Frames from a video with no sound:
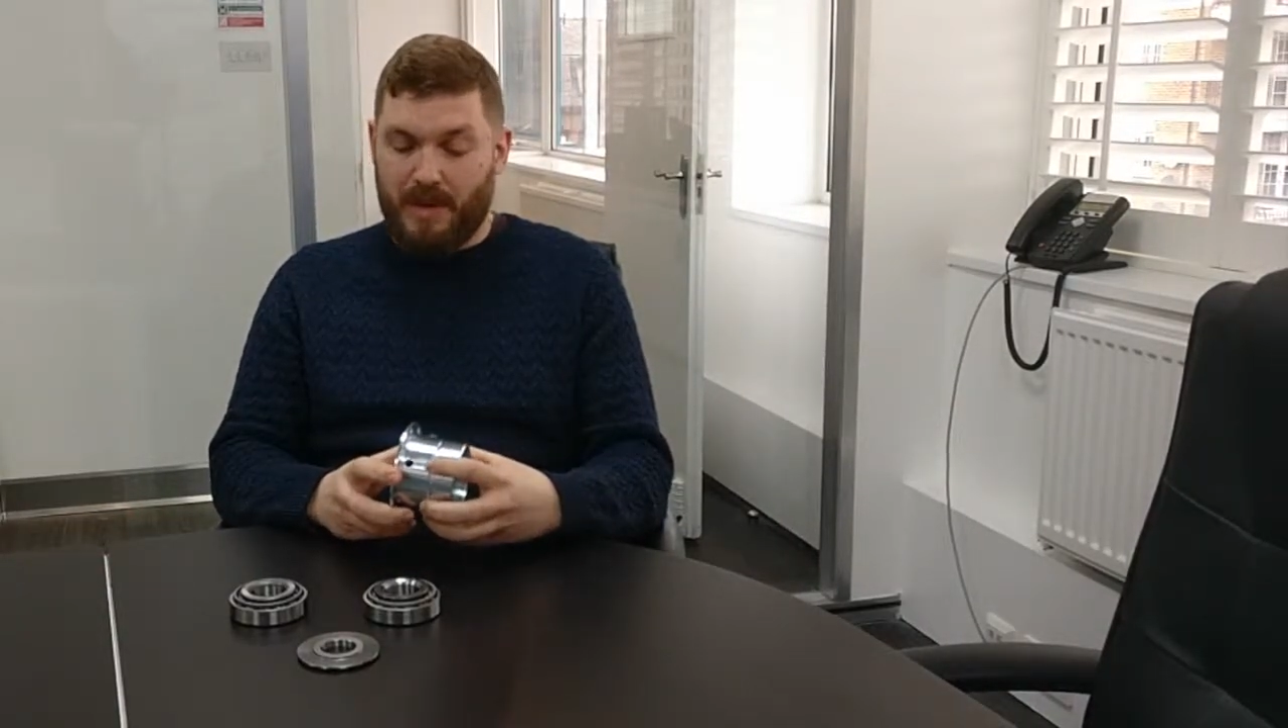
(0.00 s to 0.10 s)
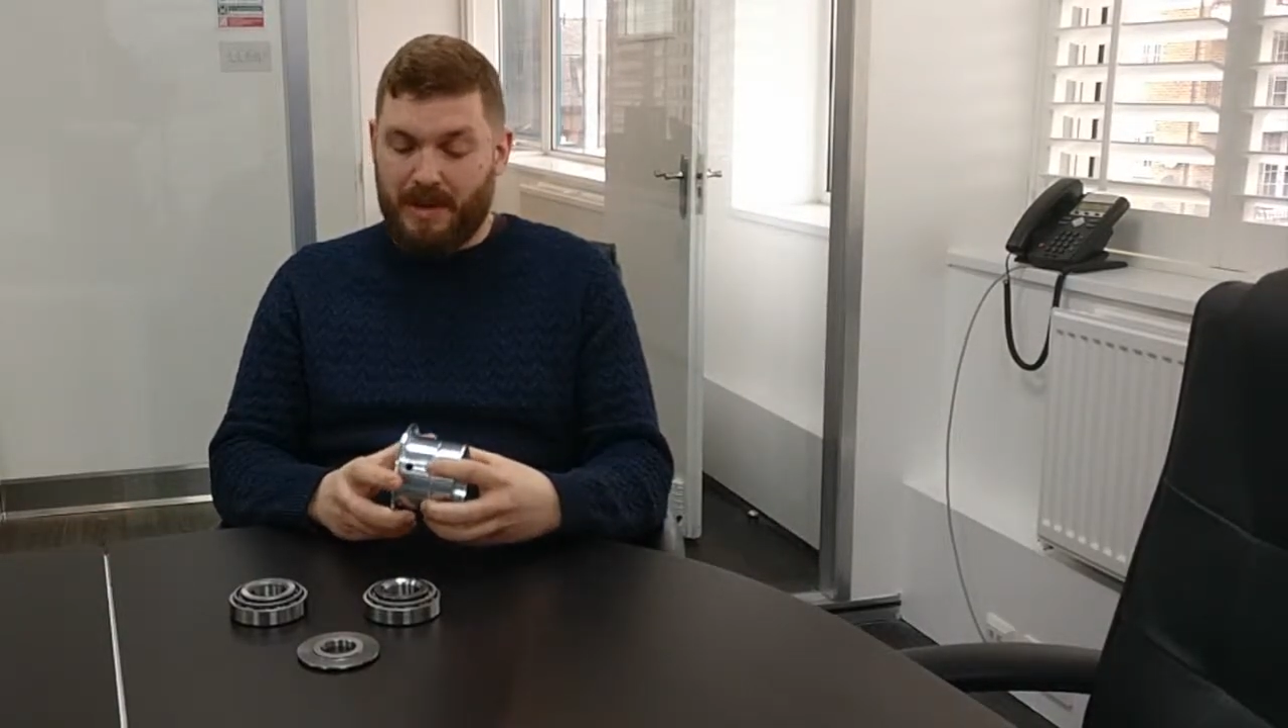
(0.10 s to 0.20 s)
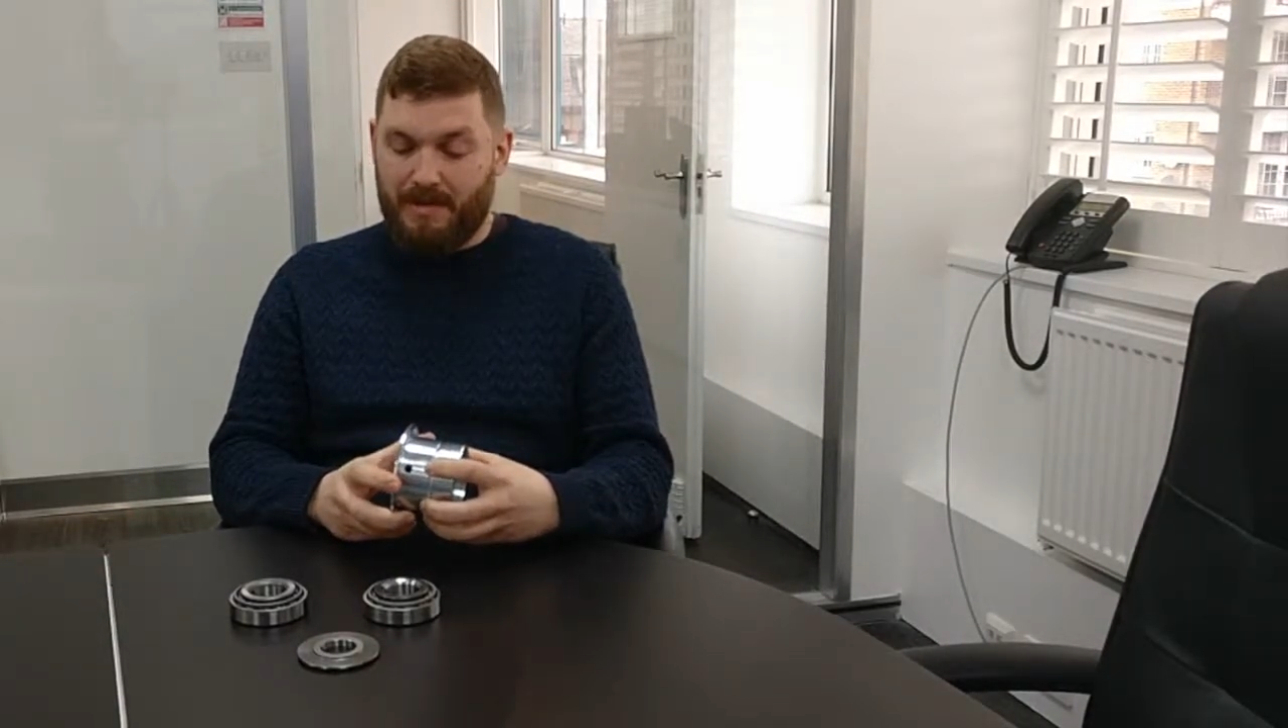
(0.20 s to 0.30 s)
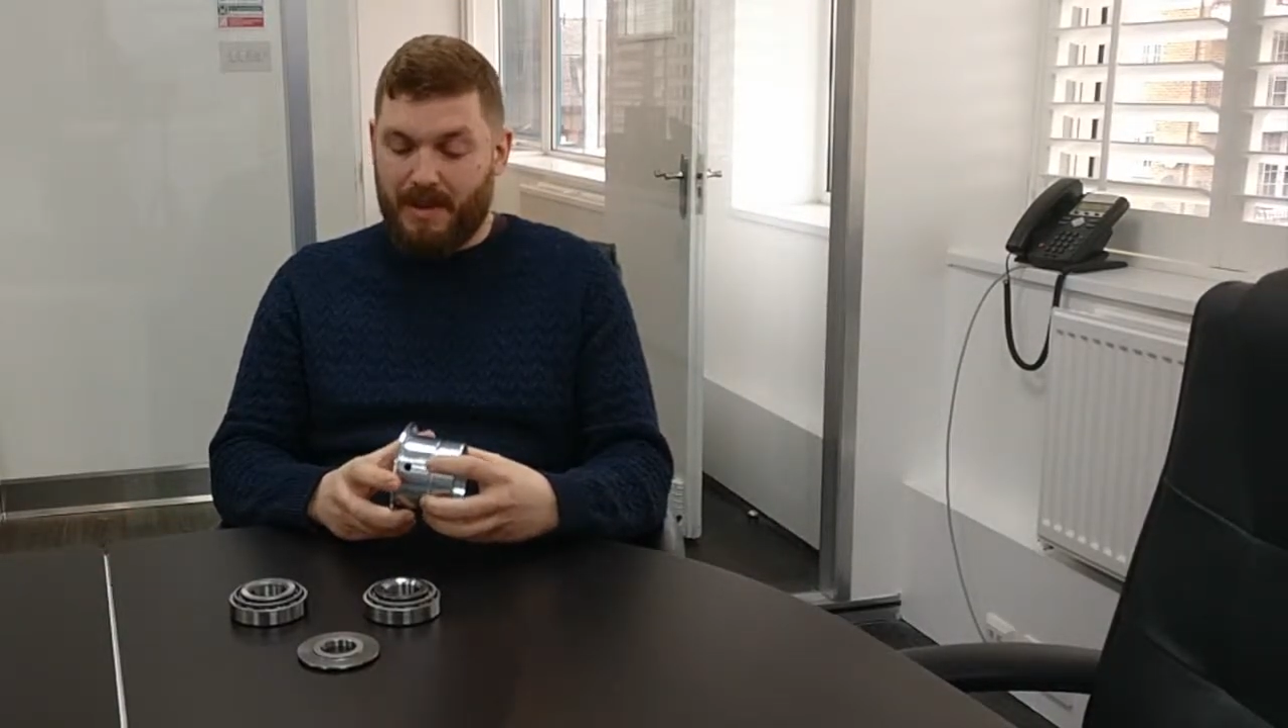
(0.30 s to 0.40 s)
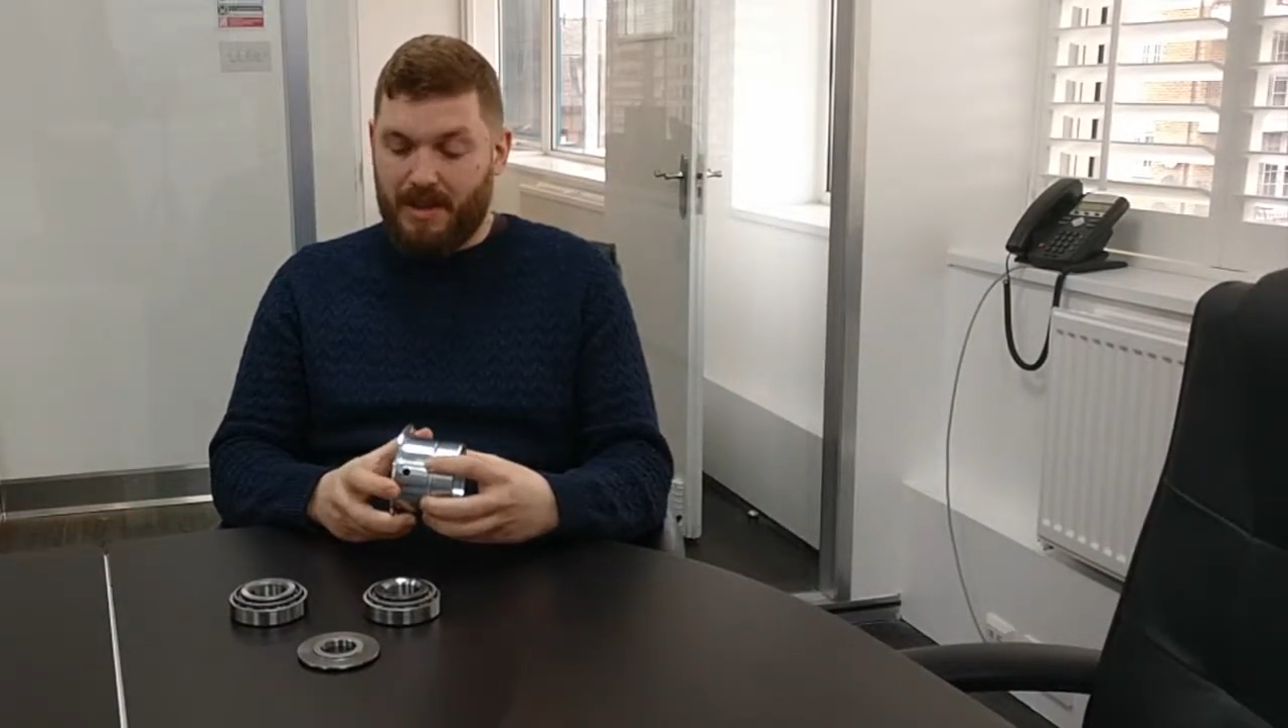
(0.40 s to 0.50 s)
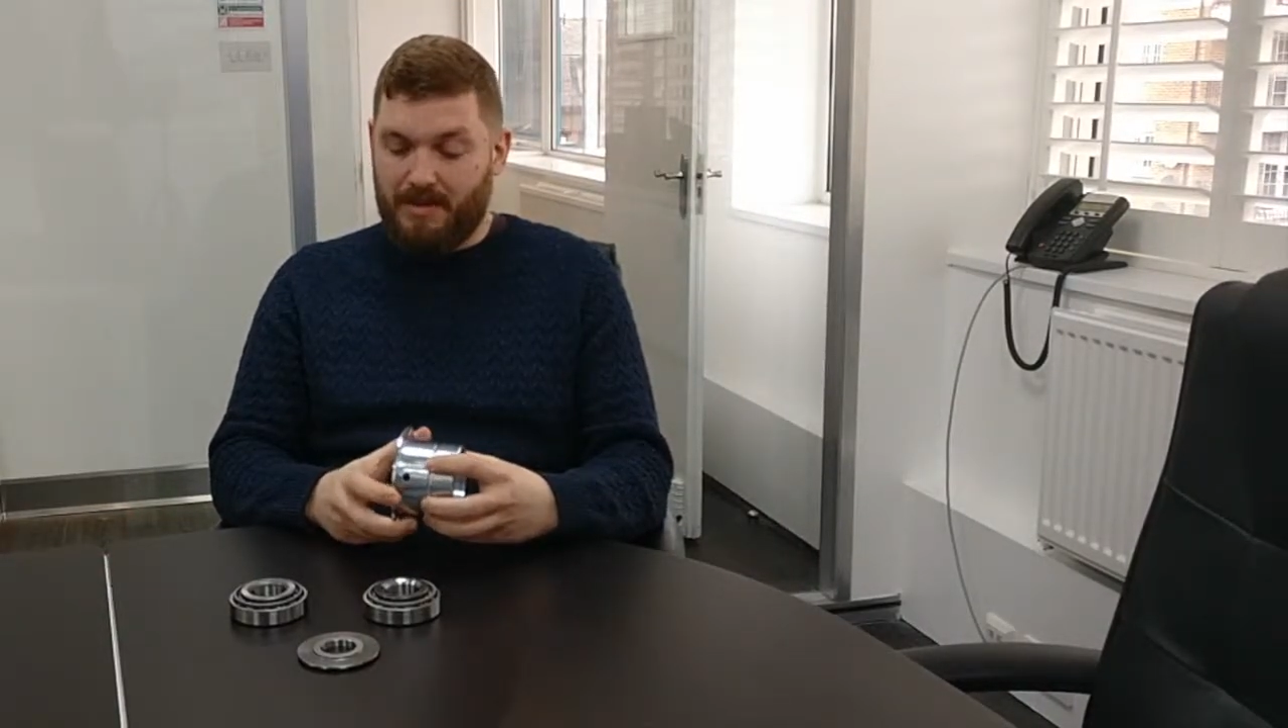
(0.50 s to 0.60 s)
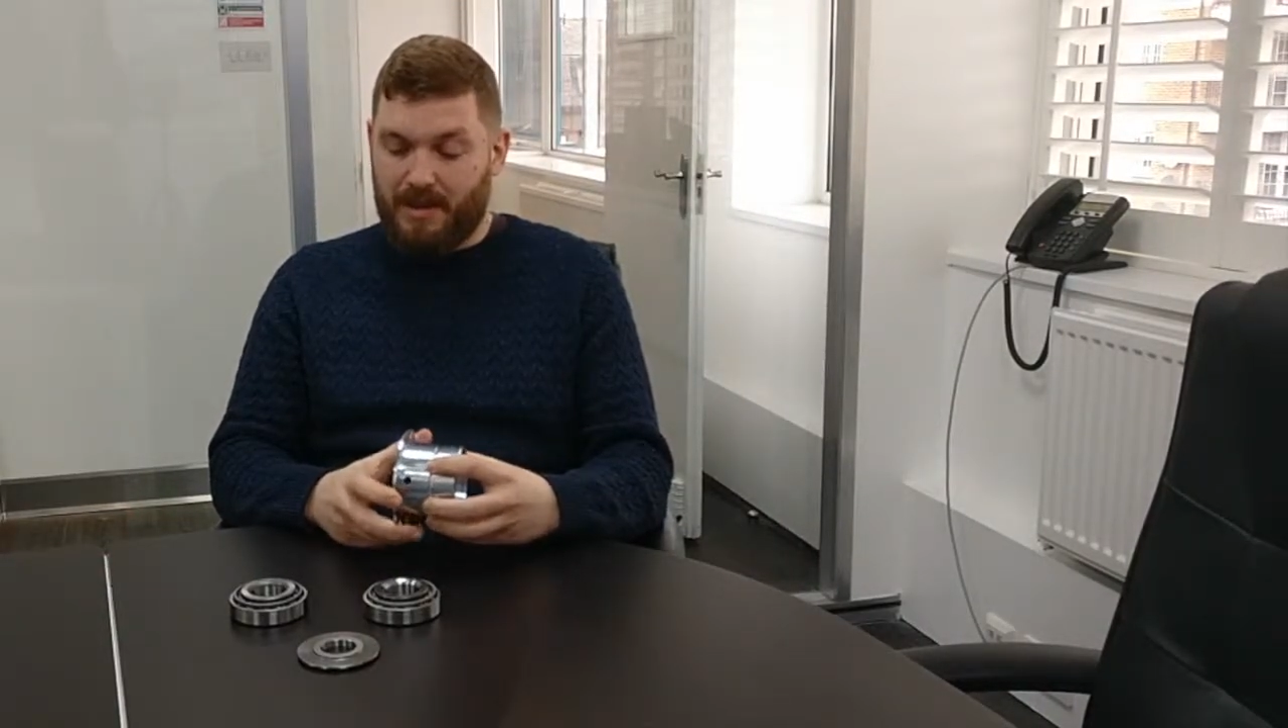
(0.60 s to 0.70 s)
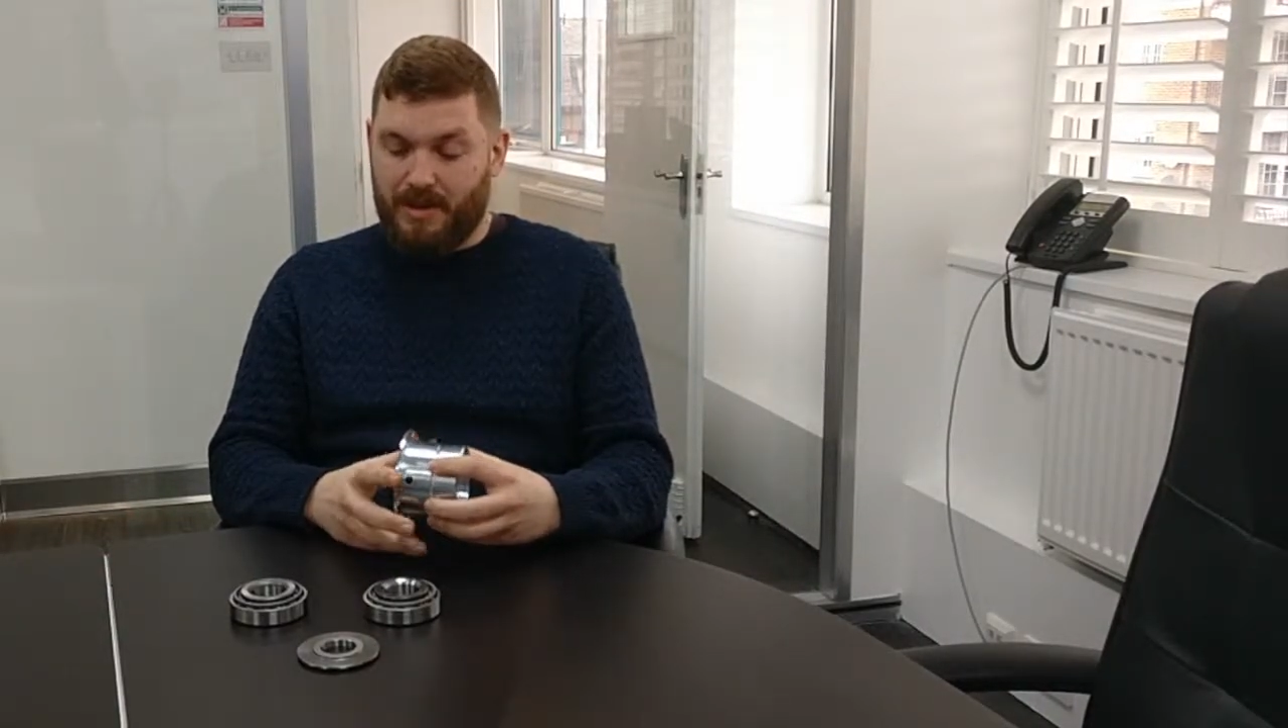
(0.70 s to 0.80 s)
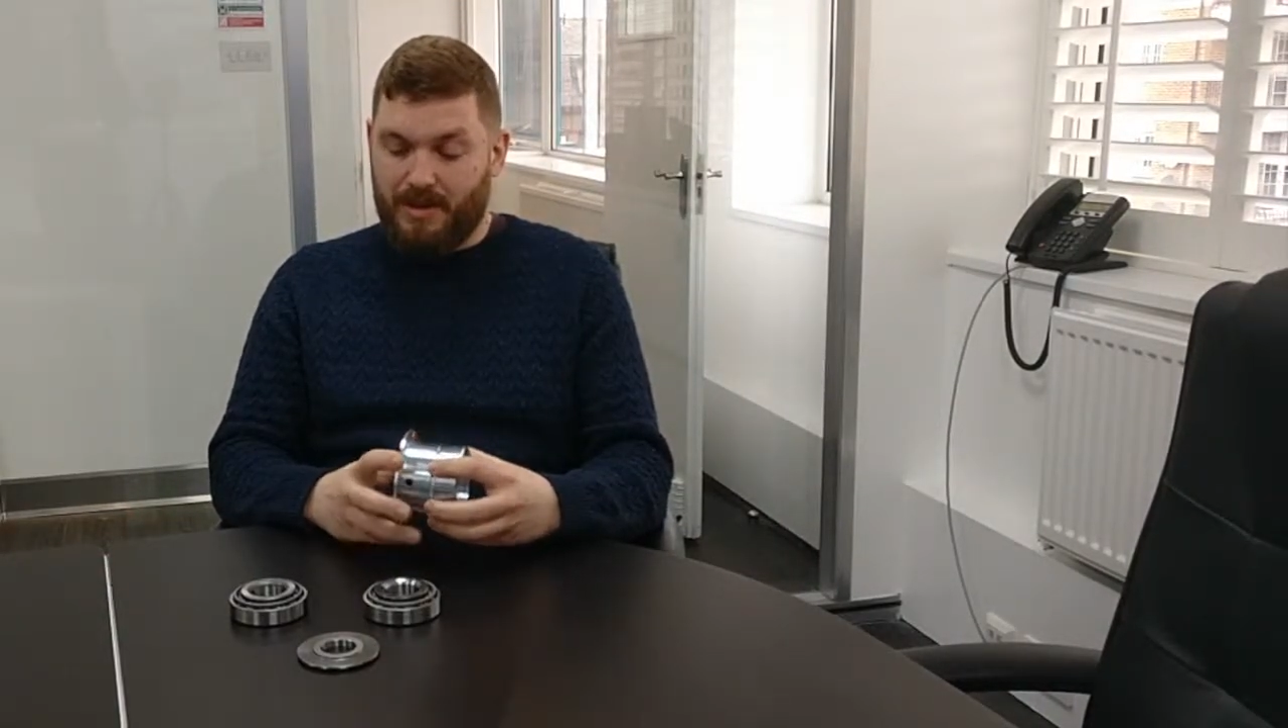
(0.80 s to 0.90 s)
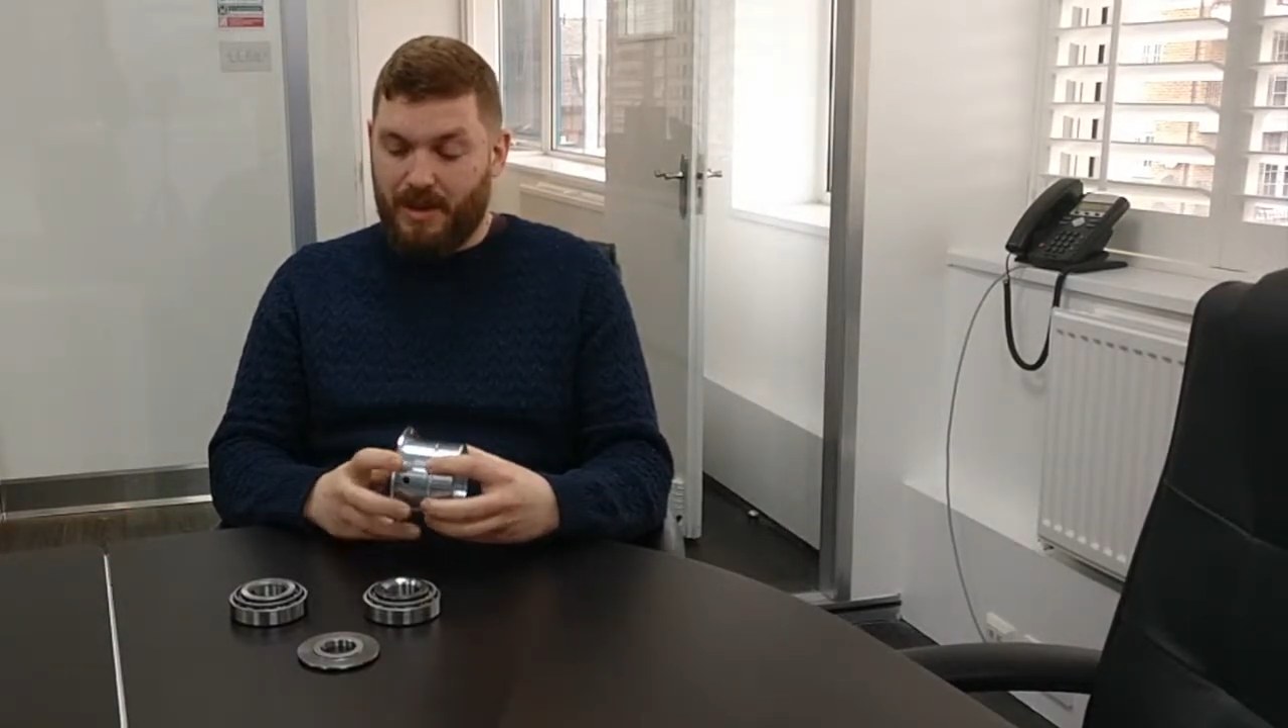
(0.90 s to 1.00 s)
convert them
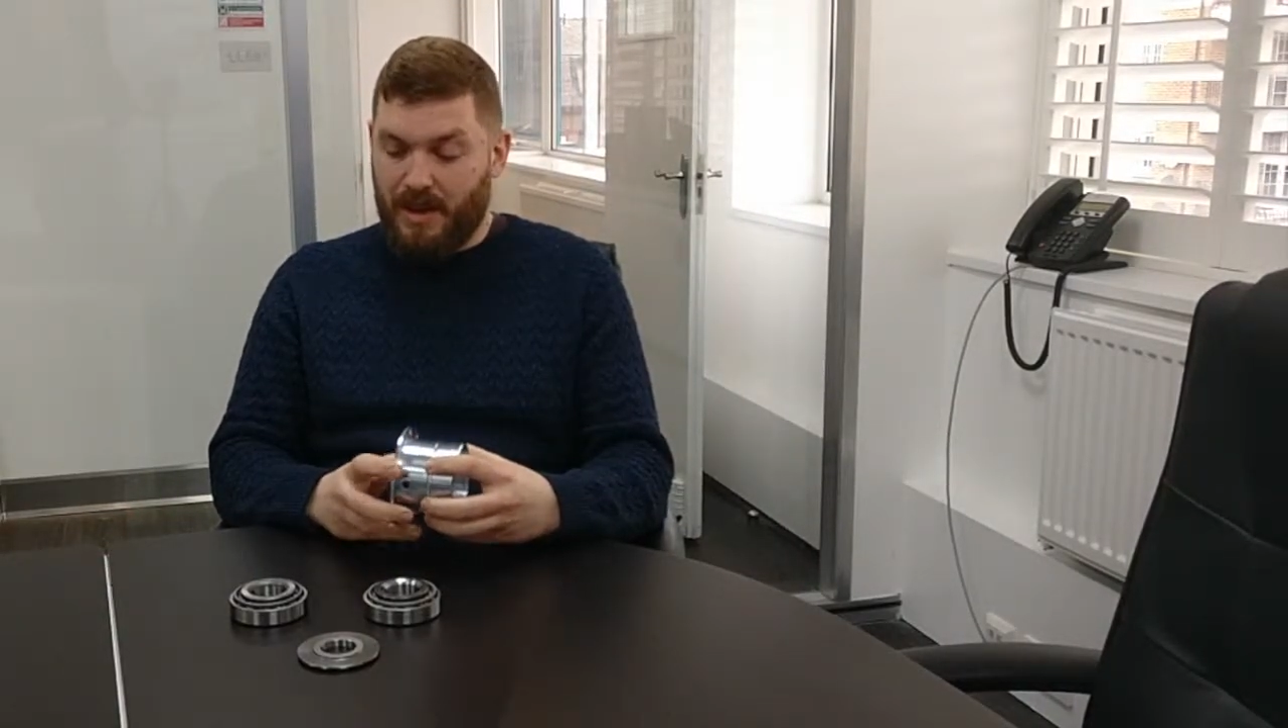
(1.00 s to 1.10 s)
to,